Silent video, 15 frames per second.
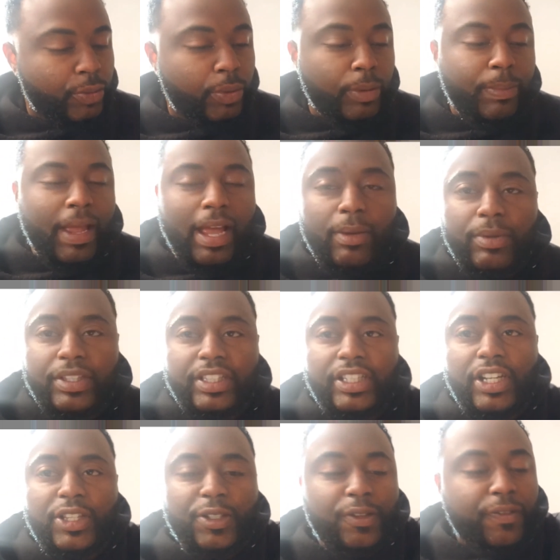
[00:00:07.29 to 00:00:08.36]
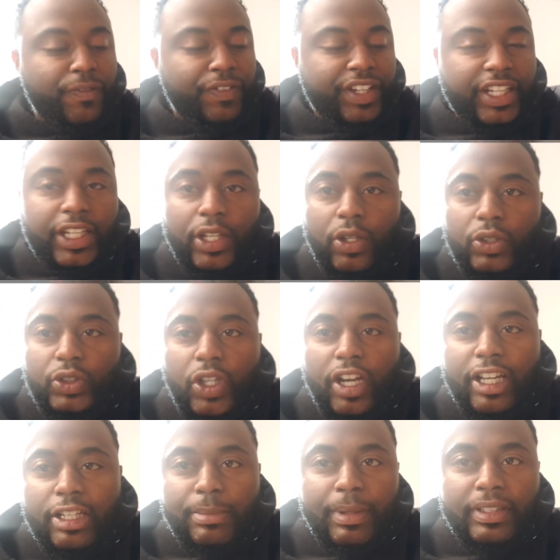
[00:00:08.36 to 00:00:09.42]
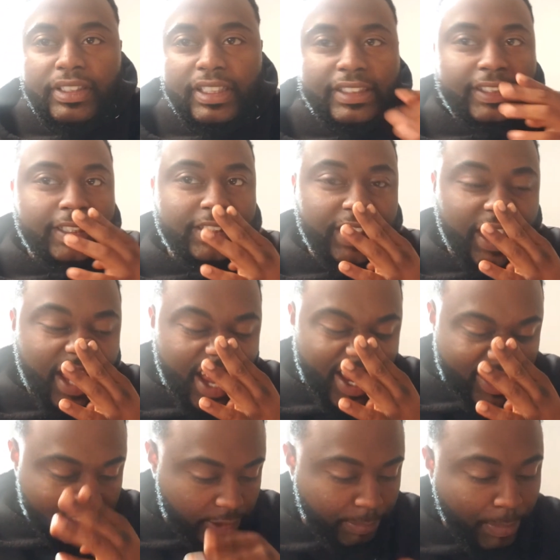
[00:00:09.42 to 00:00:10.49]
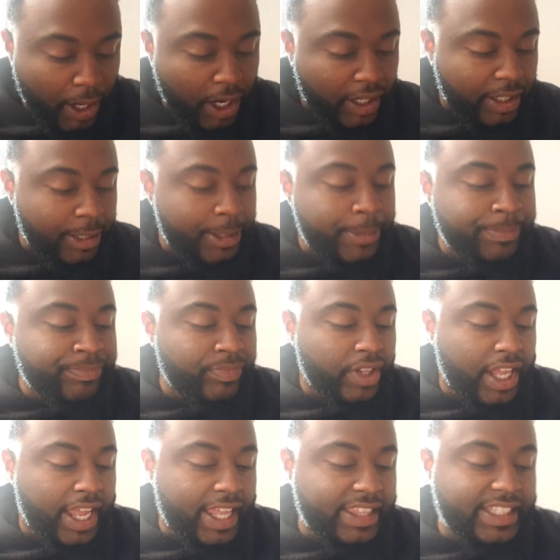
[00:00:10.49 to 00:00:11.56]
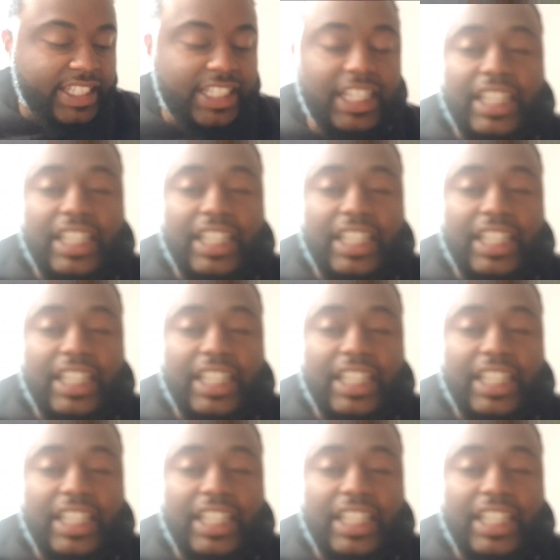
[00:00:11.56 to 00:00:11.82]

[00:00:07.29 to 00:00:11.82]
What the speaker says: We're back with another video talking about the DJI SPARK and the